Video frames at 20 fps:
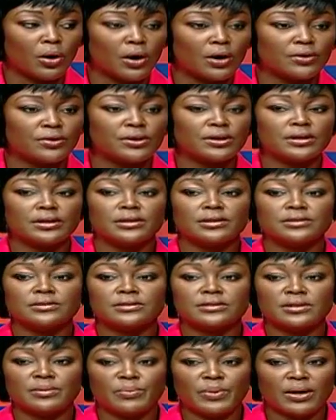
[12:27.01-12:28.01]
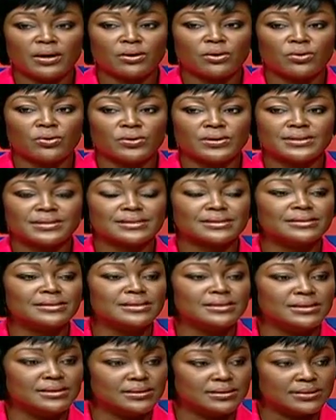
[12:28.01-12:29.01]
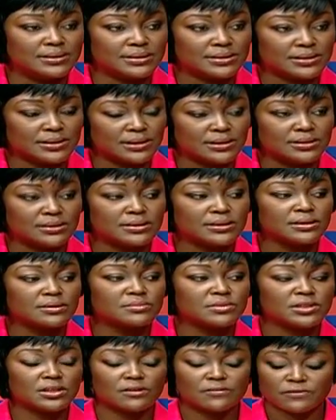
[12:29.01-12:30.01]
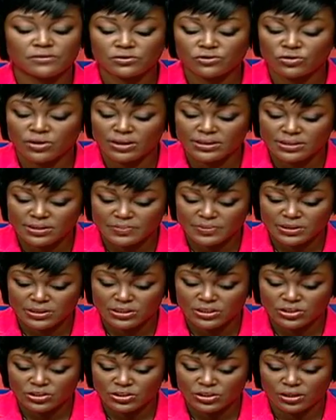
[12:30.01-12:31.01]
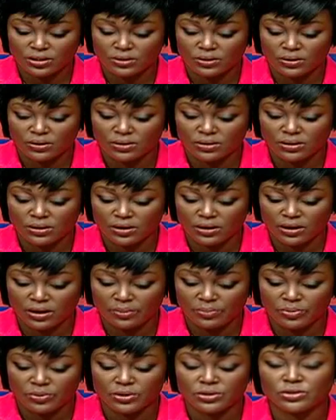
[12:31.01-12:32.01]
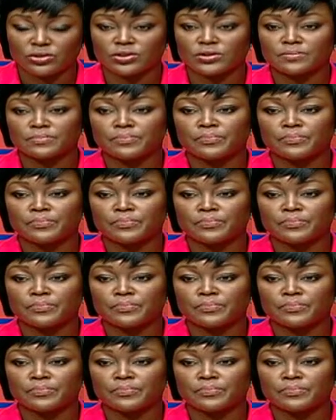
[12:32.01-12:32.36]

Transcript: the Tobago's needs in terms of transportation on the air bridge.